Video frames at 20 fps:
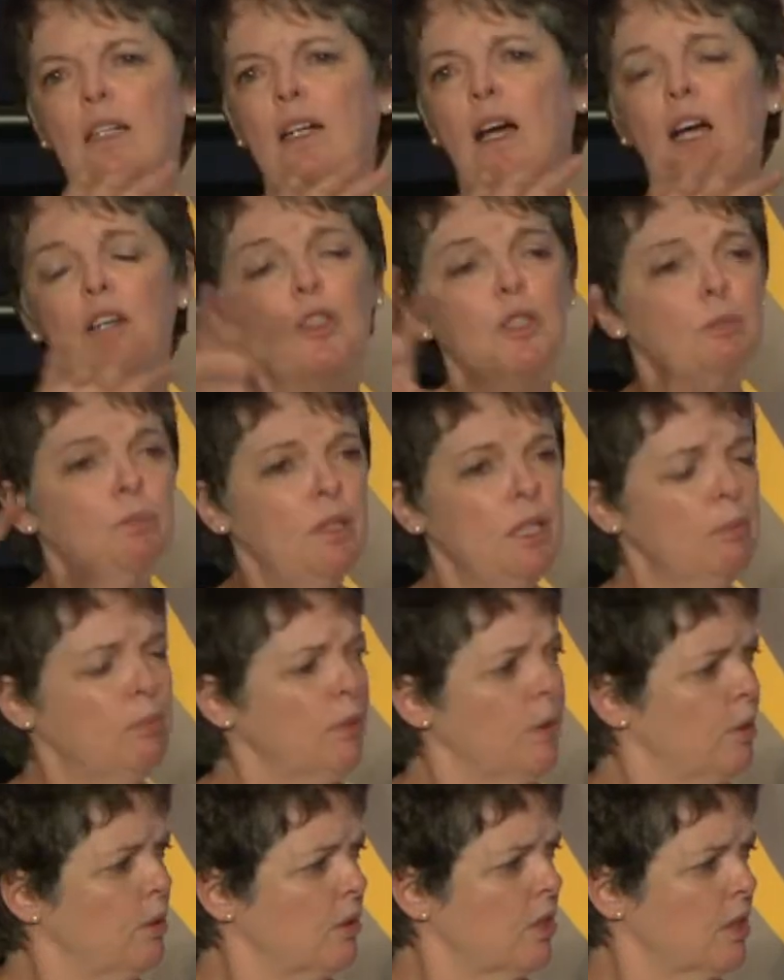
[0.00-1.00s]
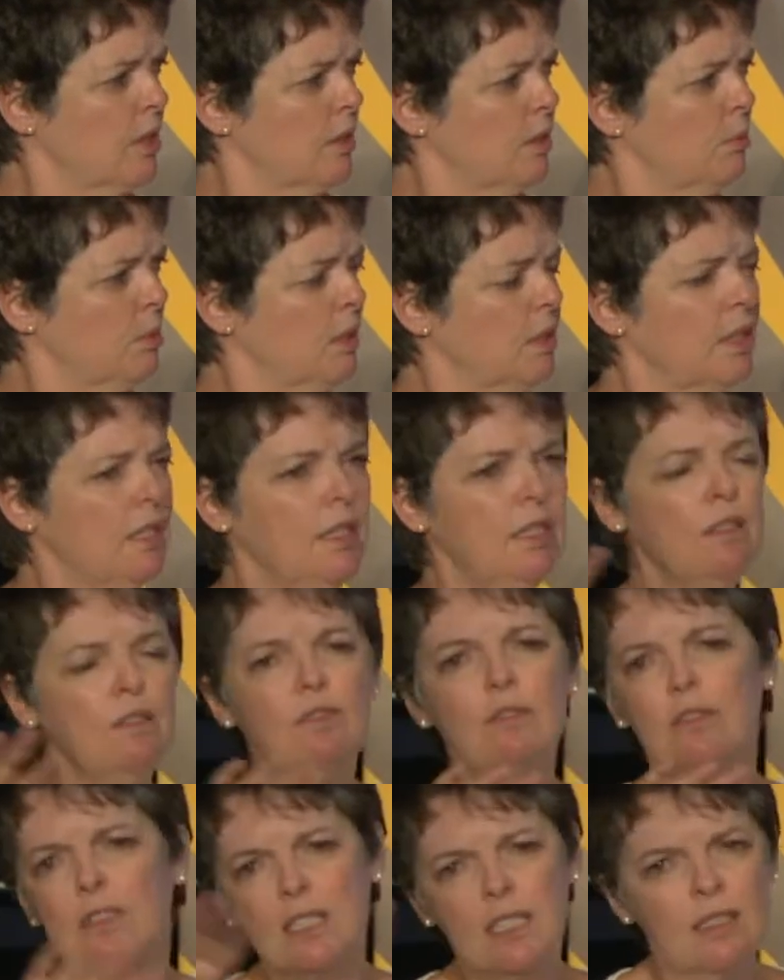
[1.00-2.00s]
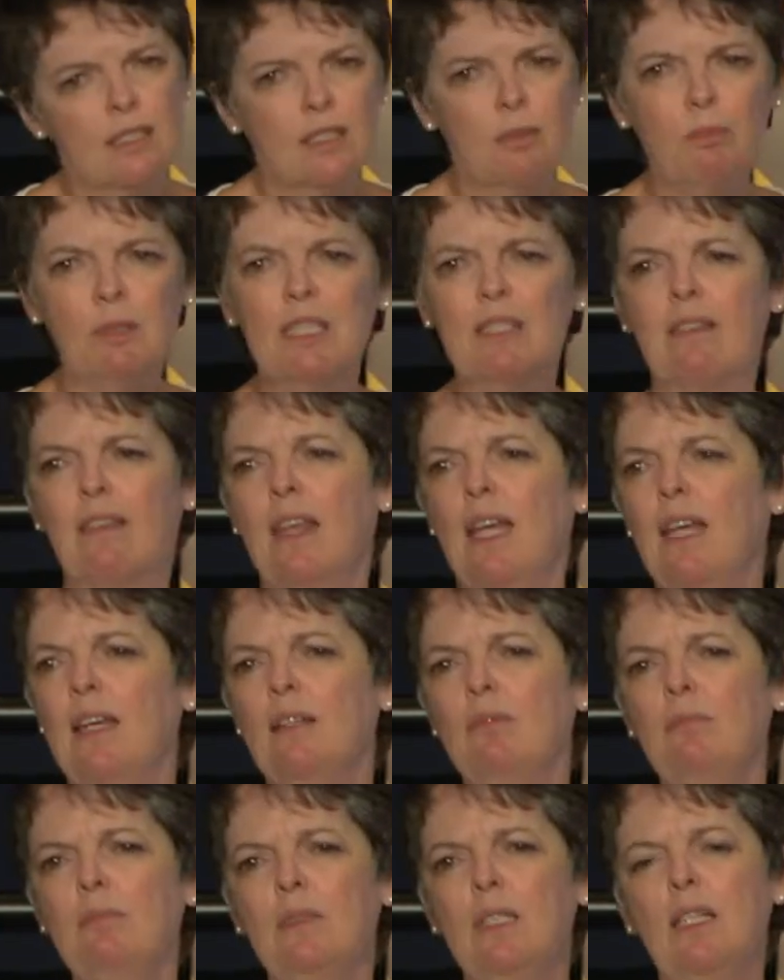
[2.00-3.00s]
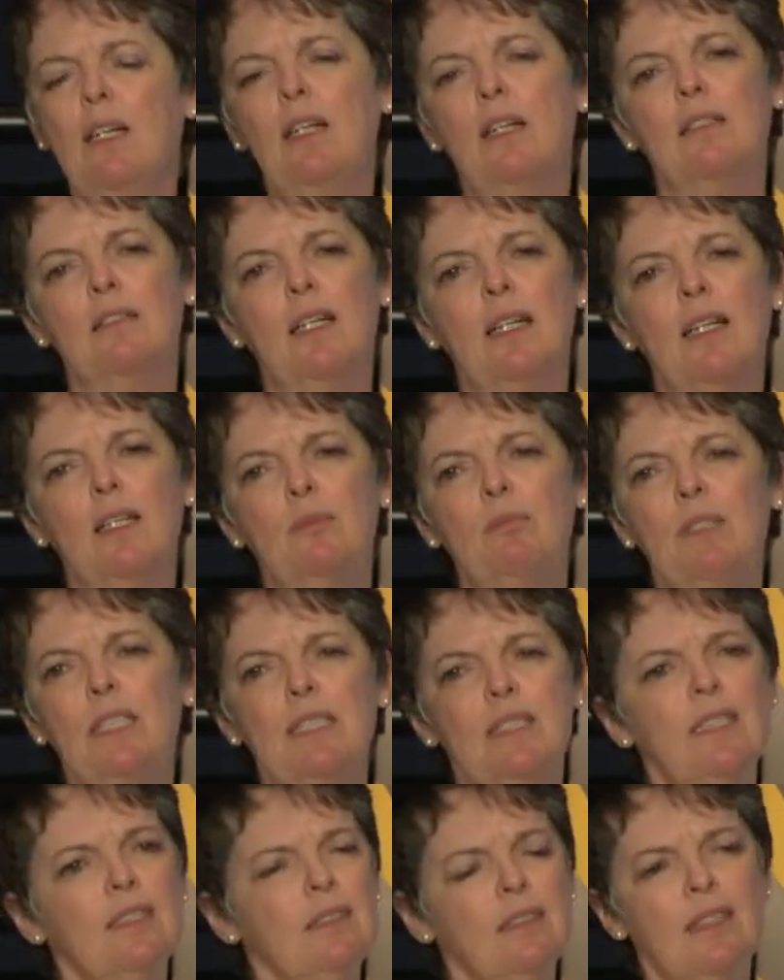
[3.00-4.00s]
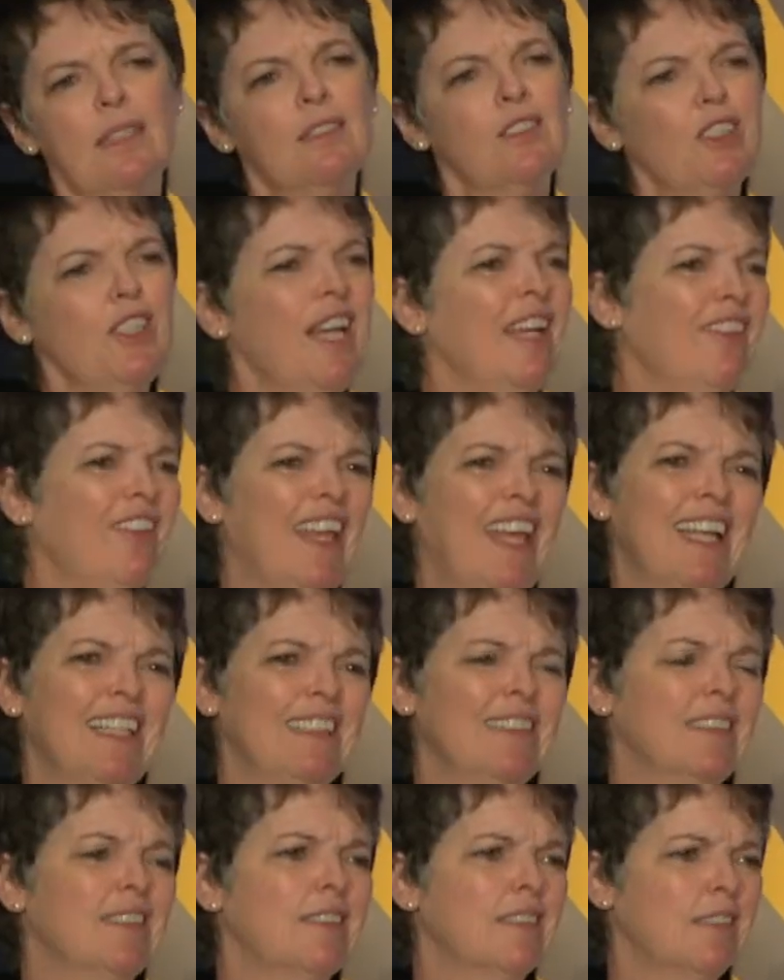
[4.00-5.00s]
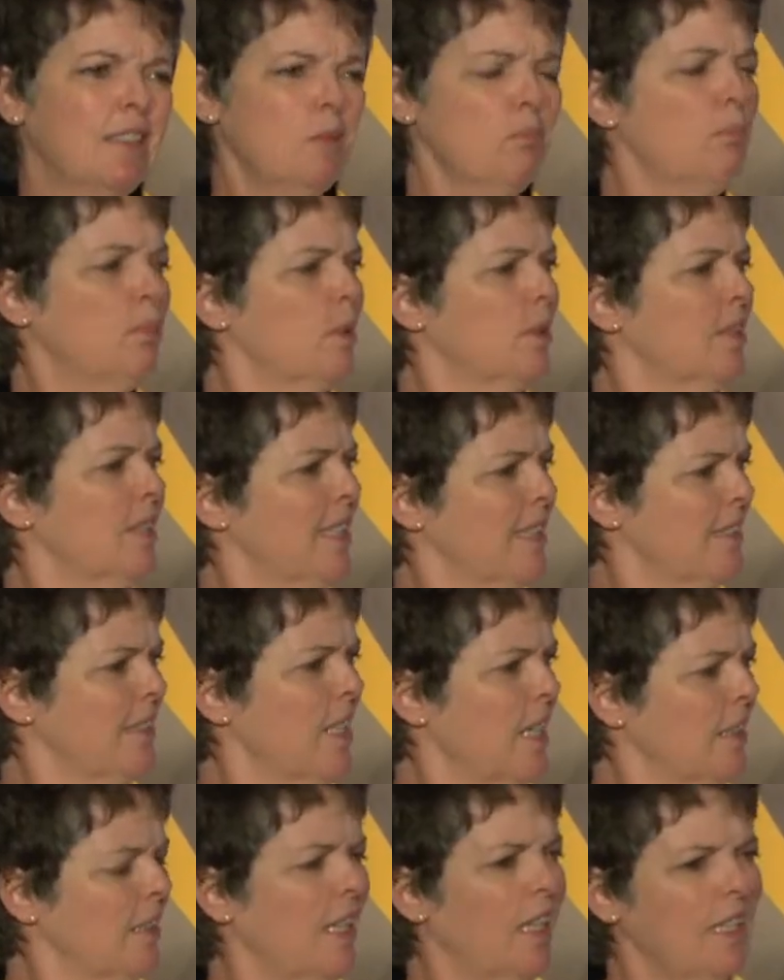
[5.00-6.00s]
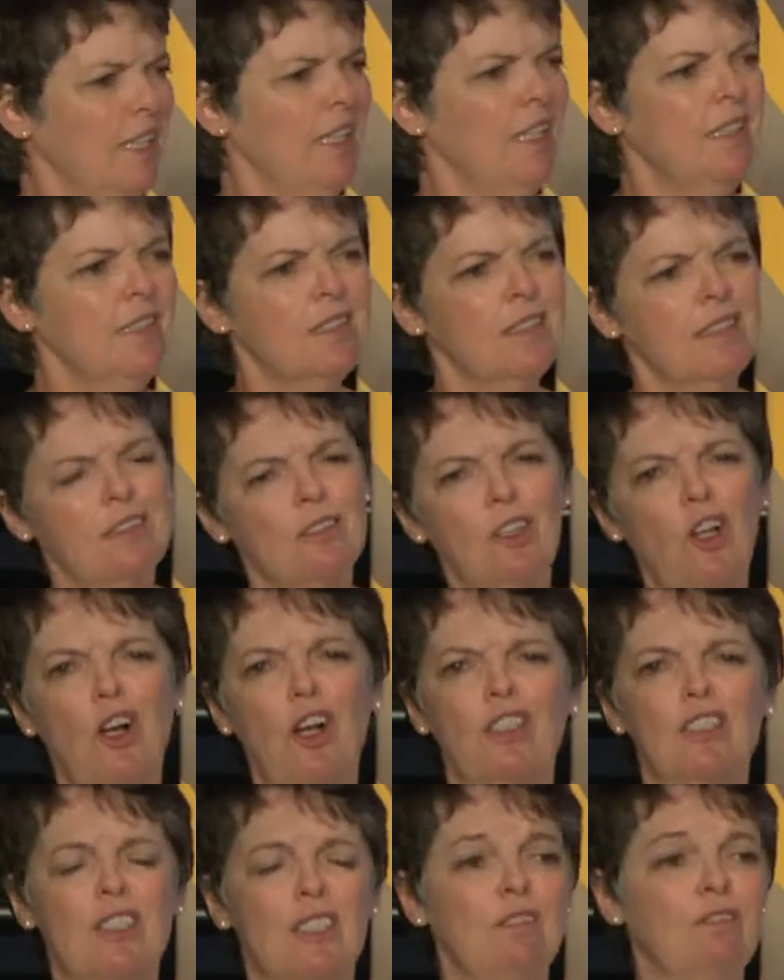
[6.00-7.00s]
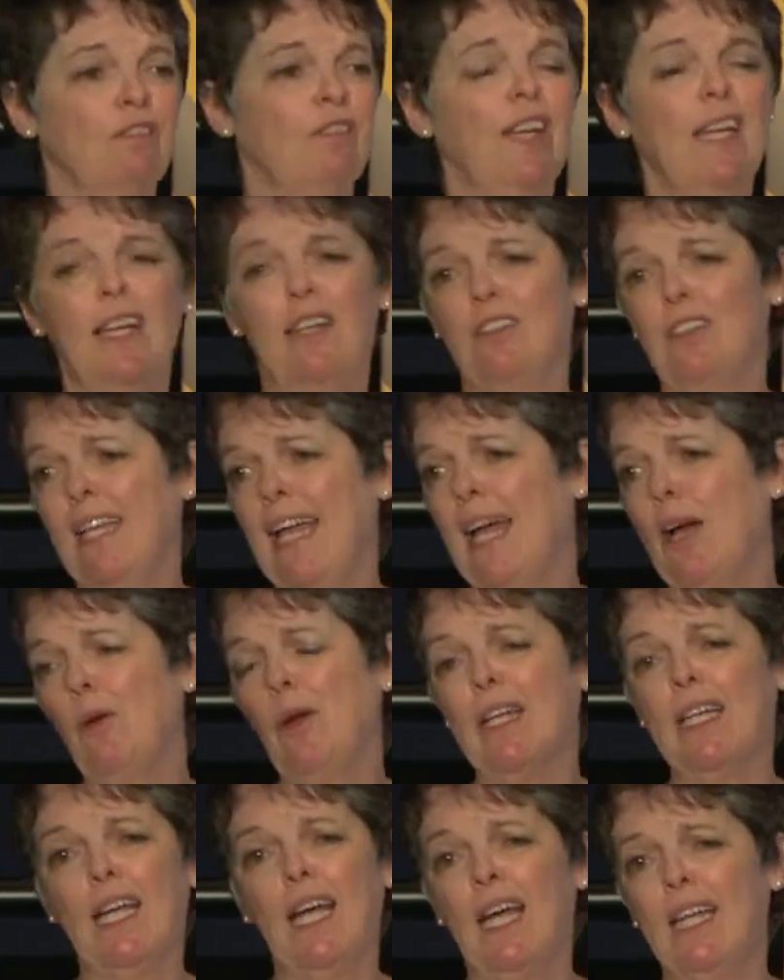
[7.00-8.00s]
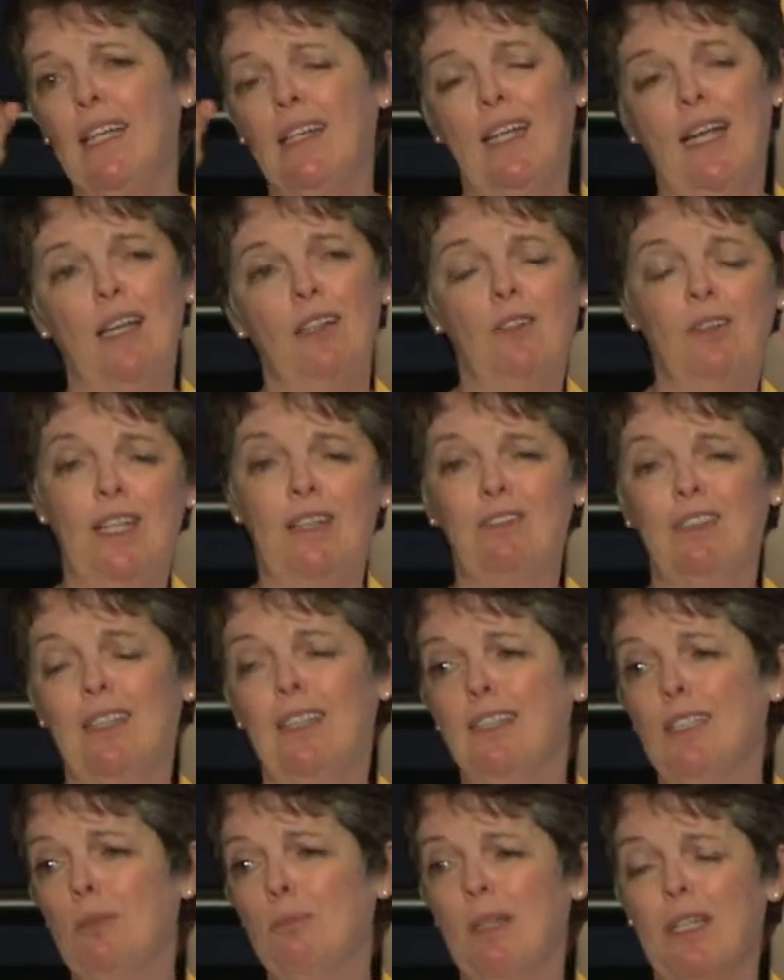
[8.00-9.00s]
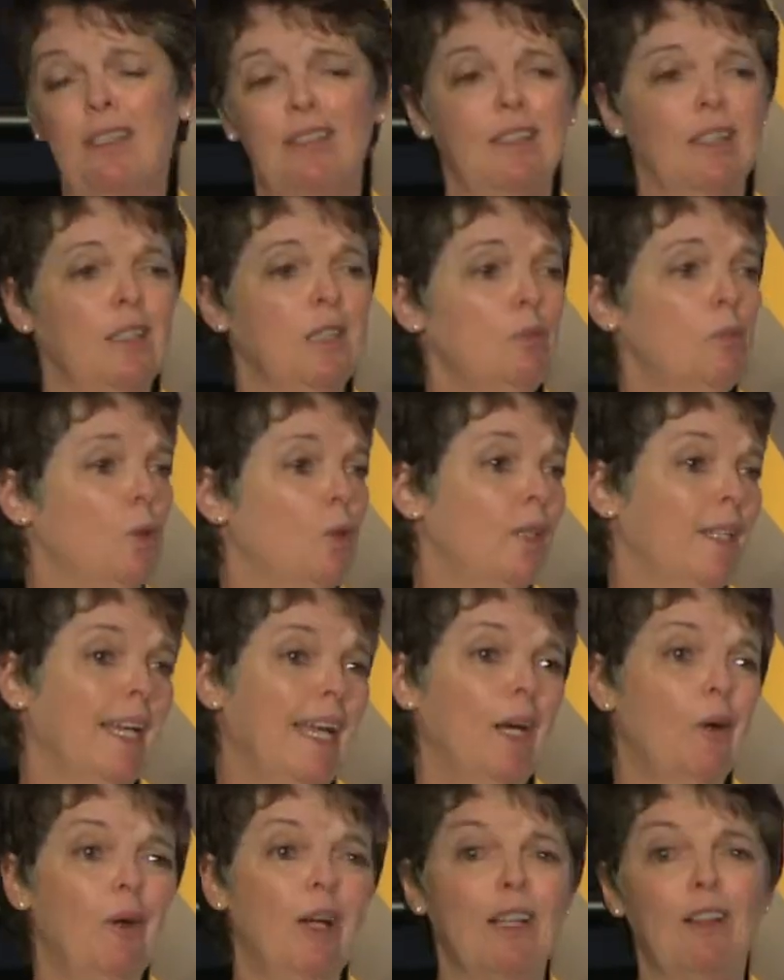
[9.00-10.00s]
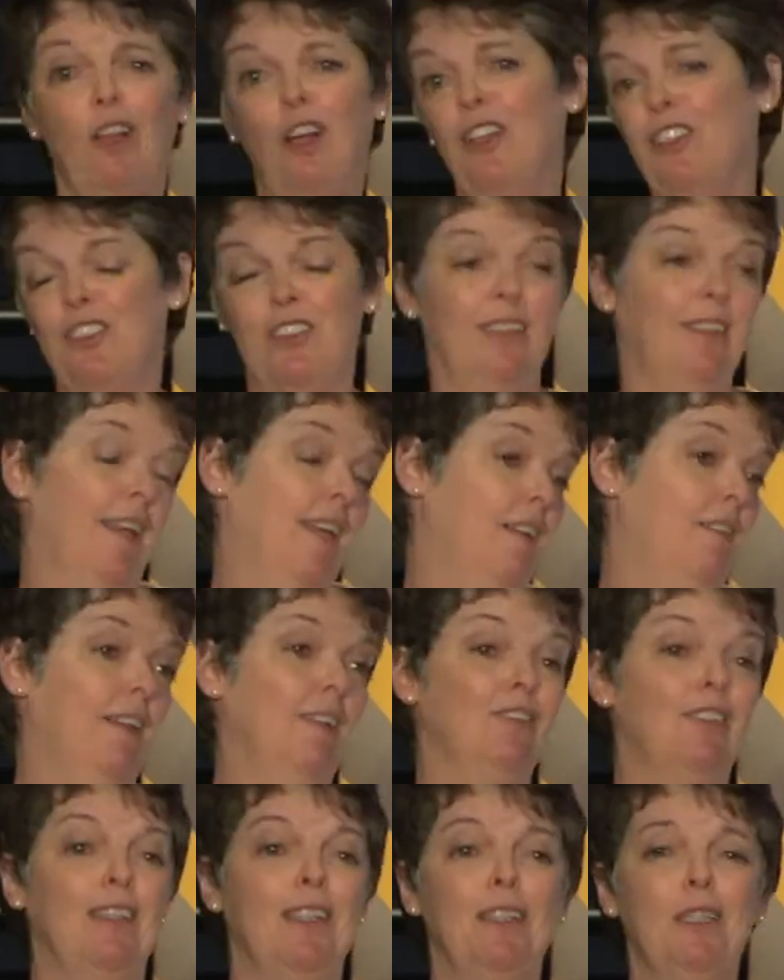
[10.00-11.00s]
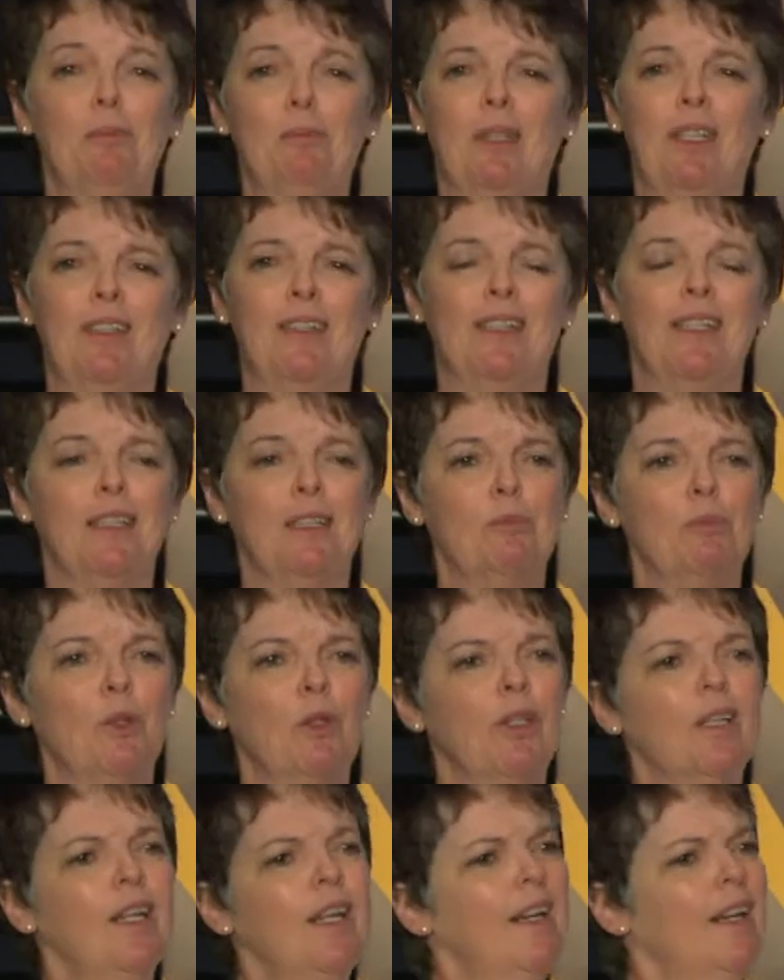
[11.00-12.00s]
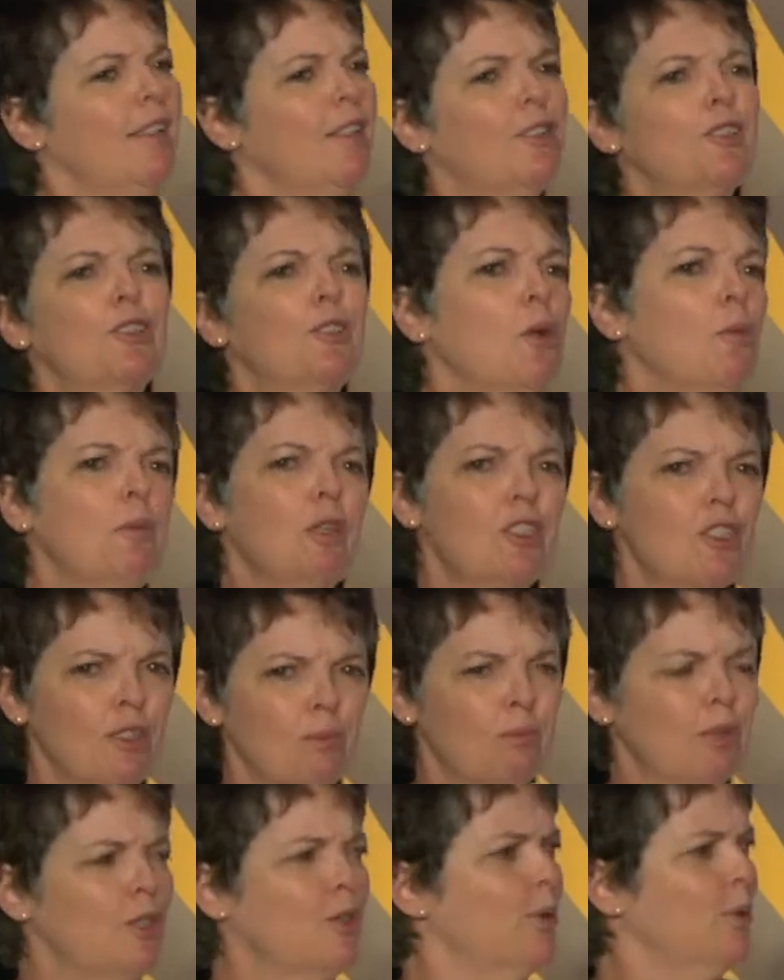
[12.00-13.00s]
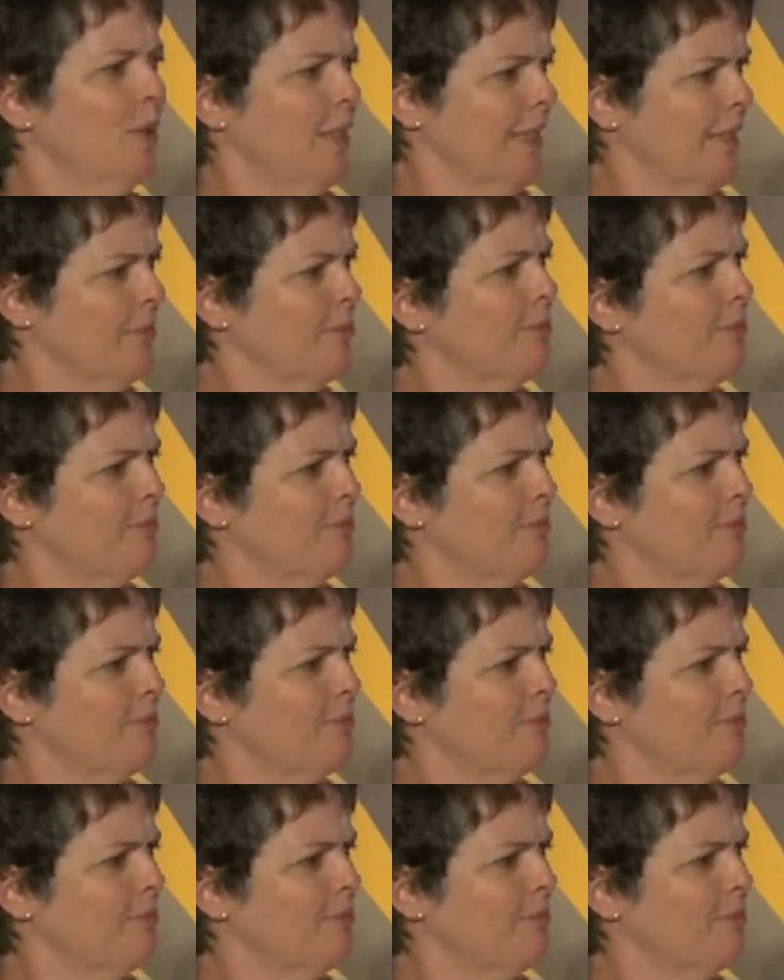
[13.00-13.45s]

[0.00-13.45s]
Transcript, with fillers: Other people who still believe, dismiss them um, it doesn't, it's not that simple. It's not that easy, lost and found. Now I got it, I don't have to think about it anymore. Now I lost it, I don't have to think about it anymore. There's so much in between.